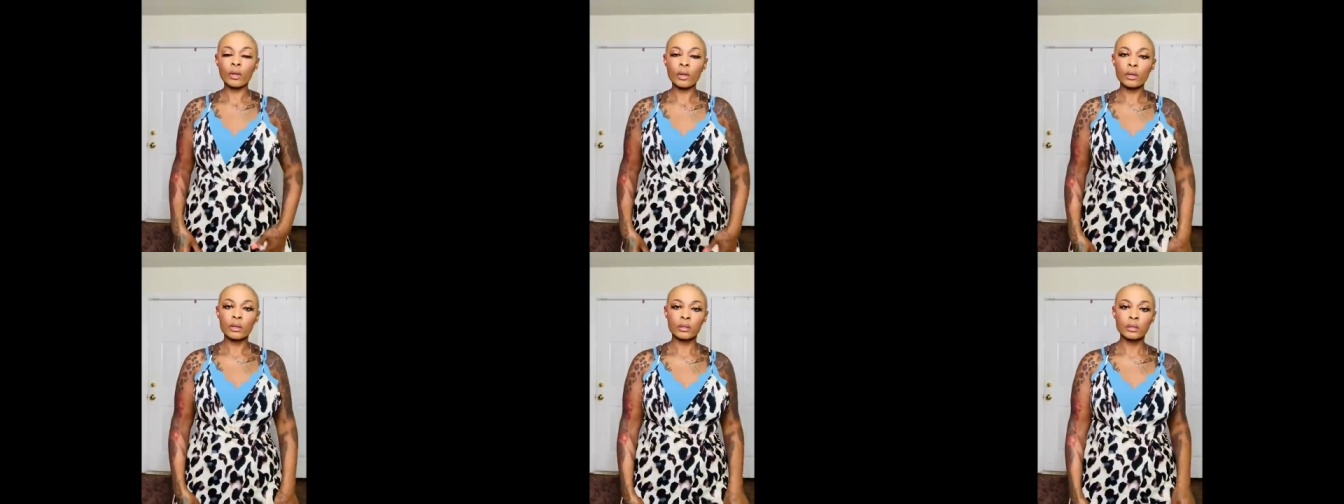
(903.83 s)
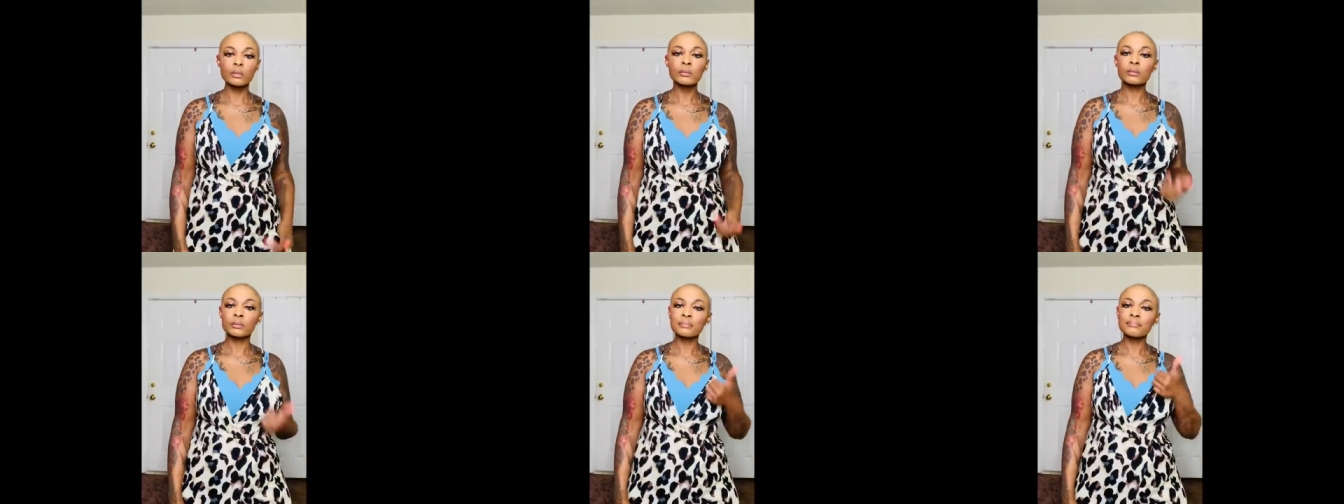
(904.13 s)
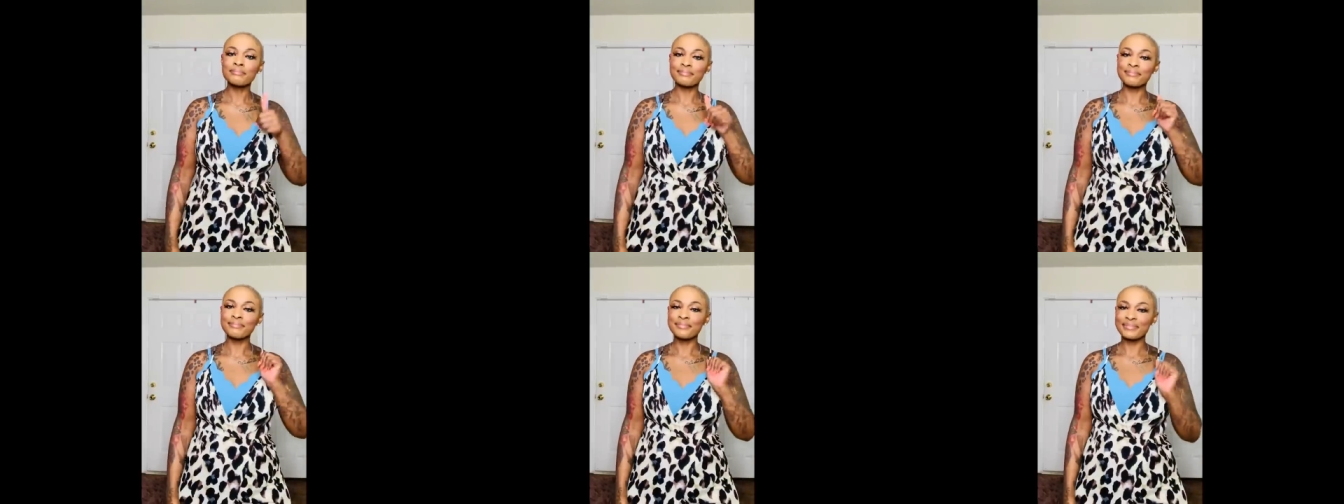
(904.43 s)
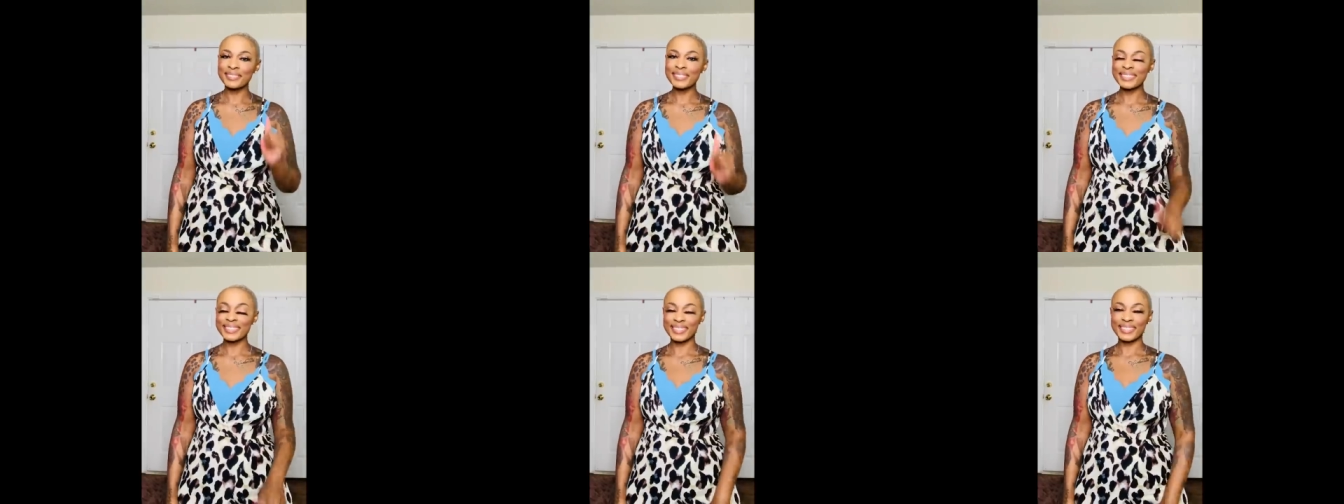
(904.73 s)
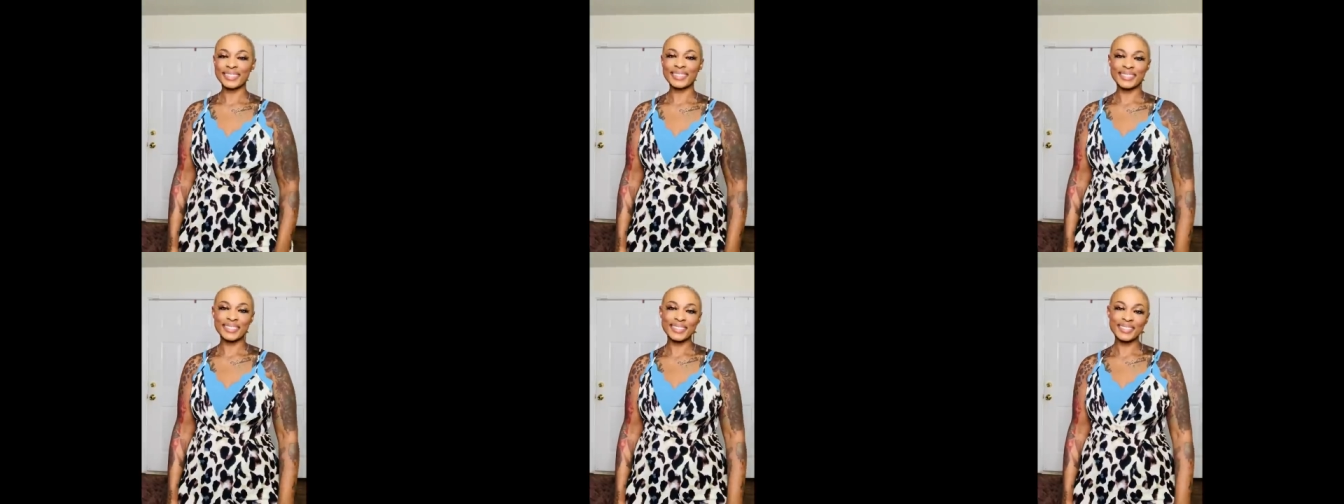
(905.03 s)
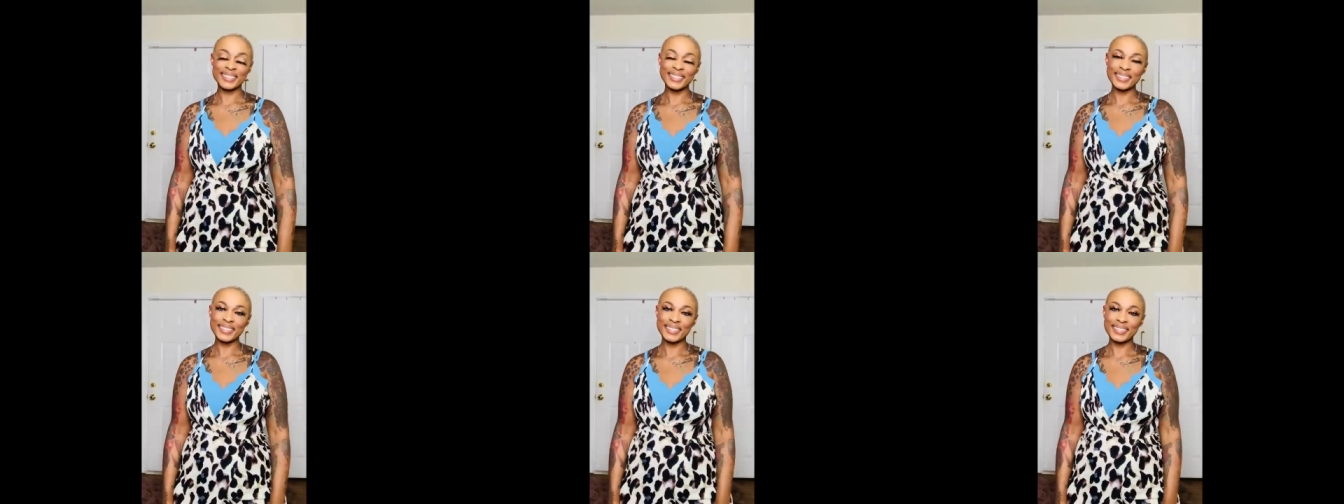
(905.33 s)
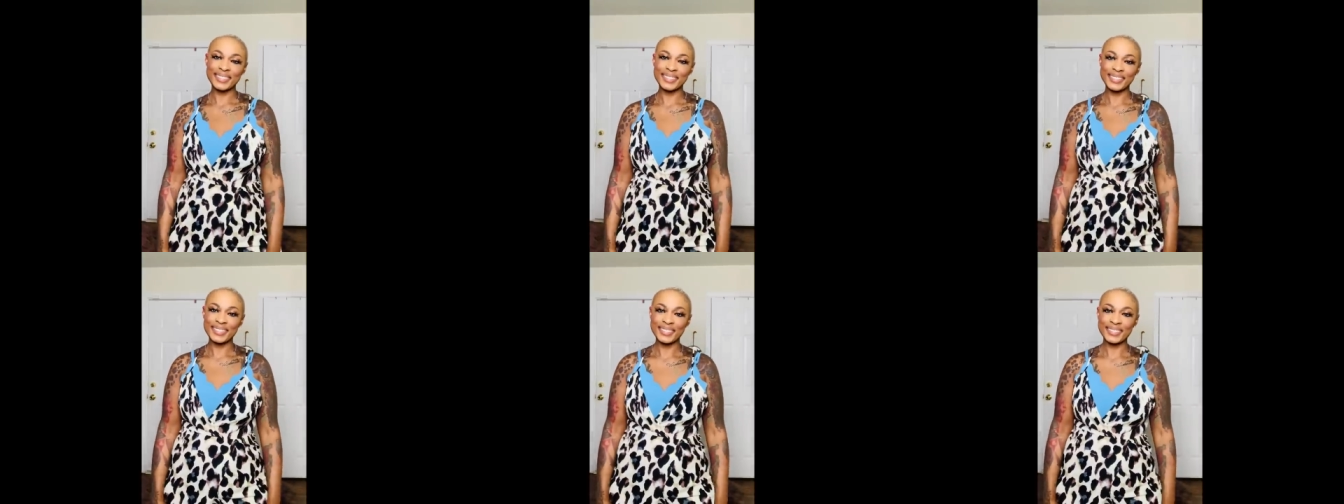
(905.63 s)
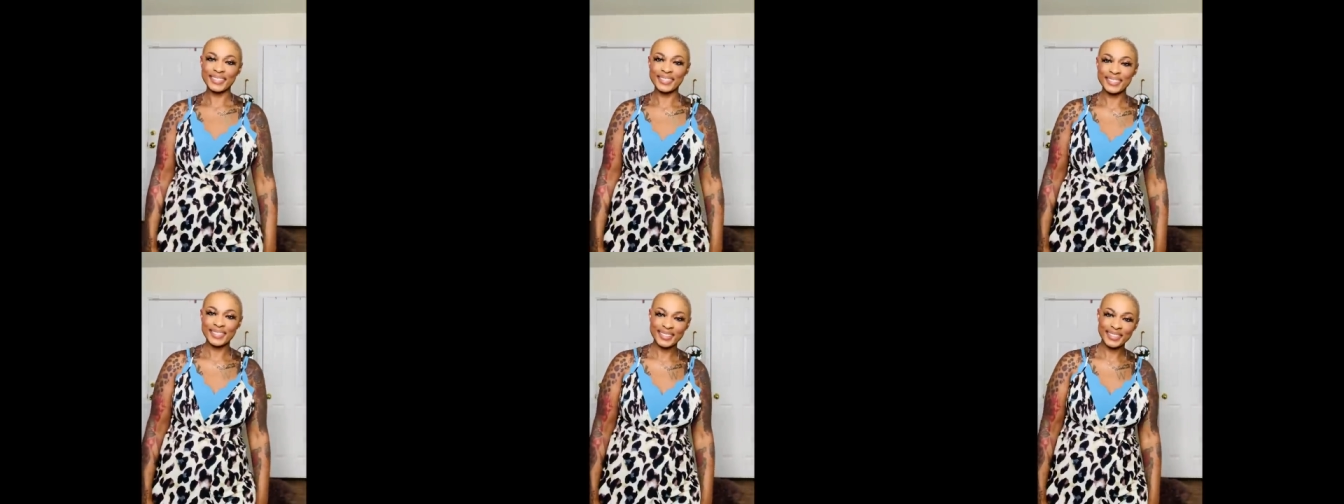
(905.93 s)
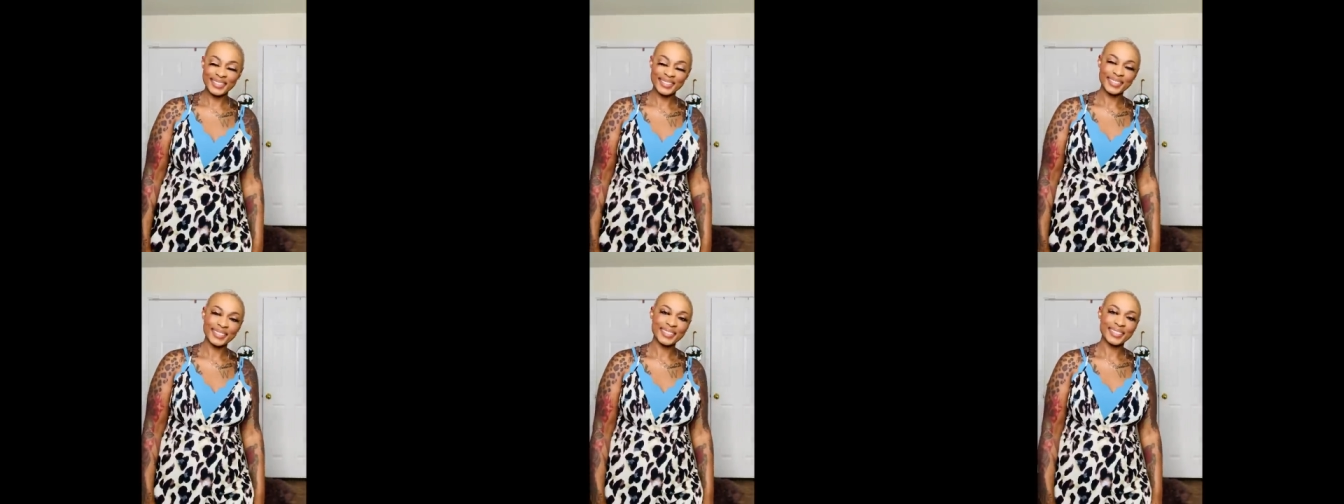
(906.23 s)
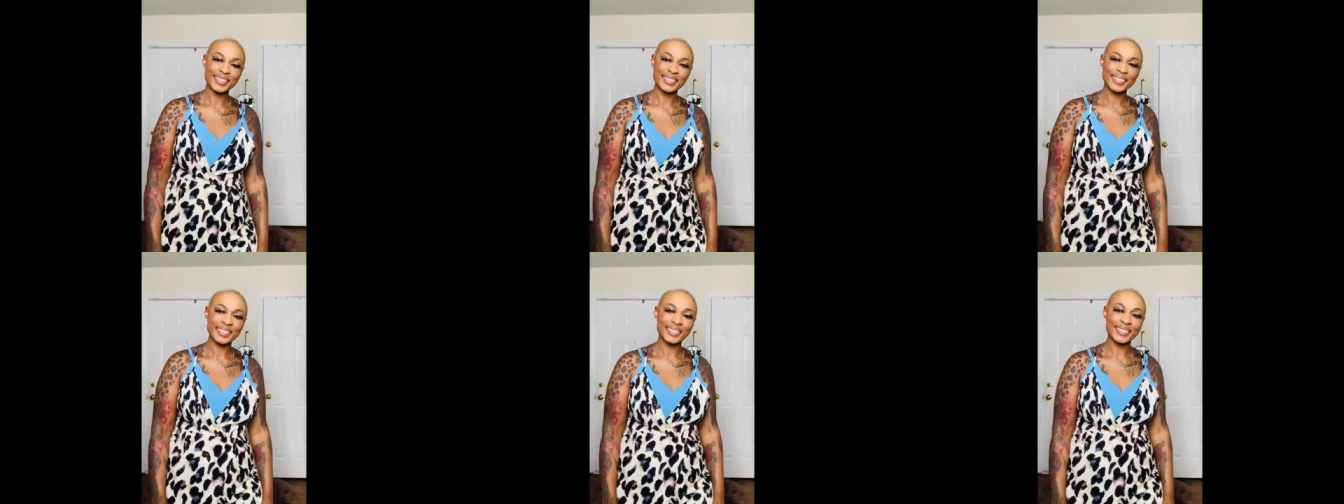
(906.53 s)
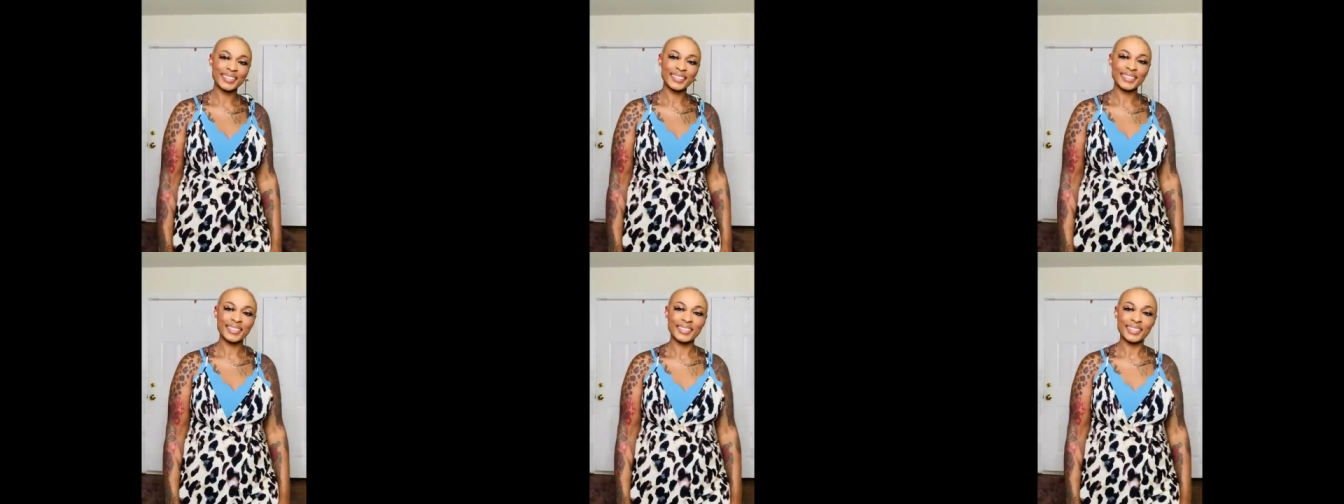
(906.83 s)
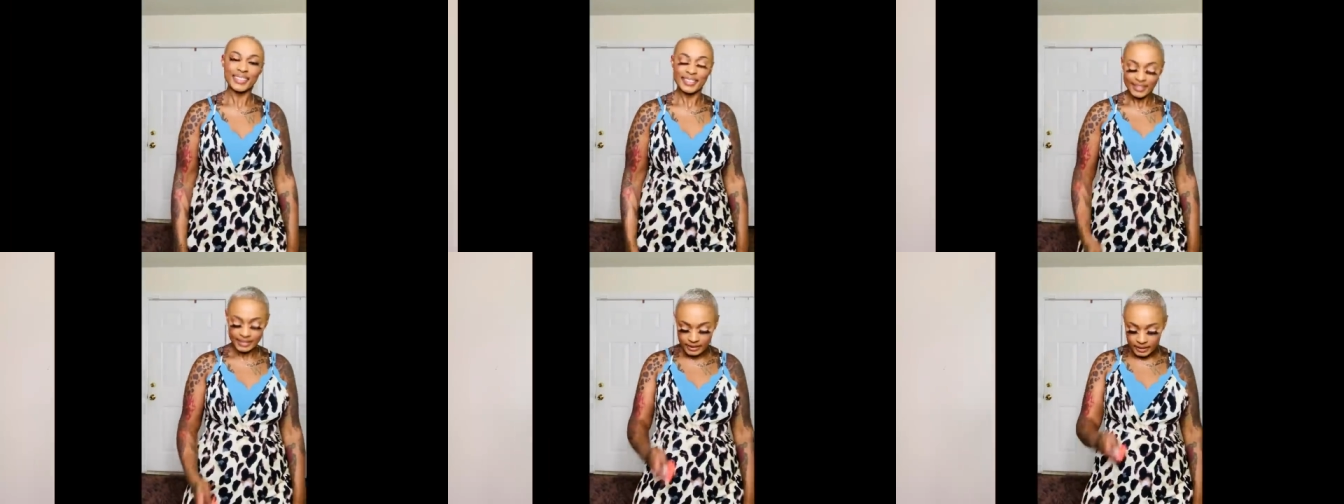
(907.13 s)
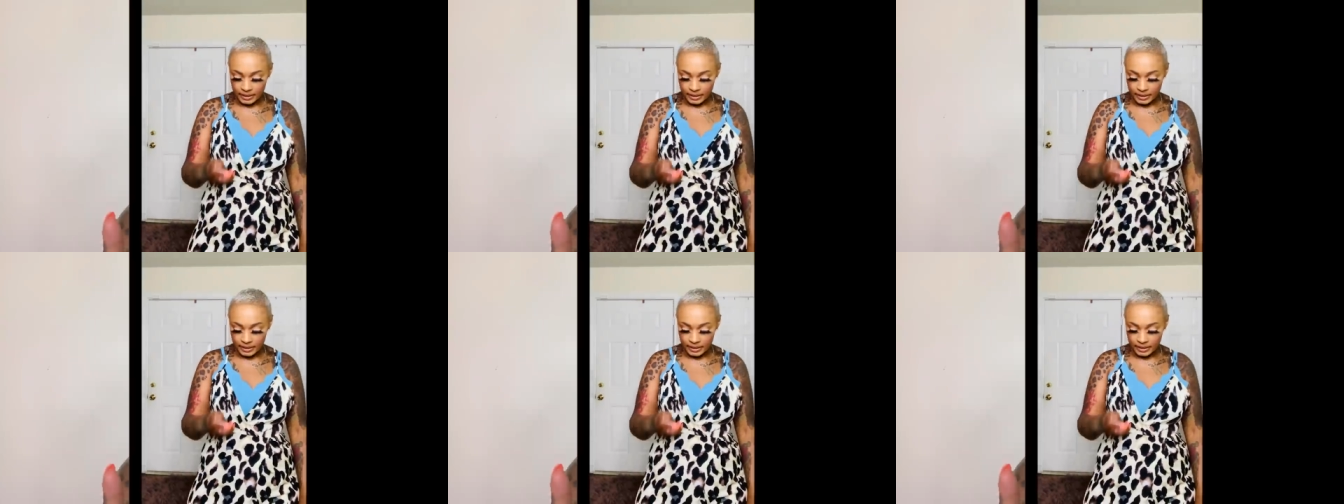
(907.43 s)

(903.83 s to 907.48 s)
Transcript: little slim. Illusion. Magician. This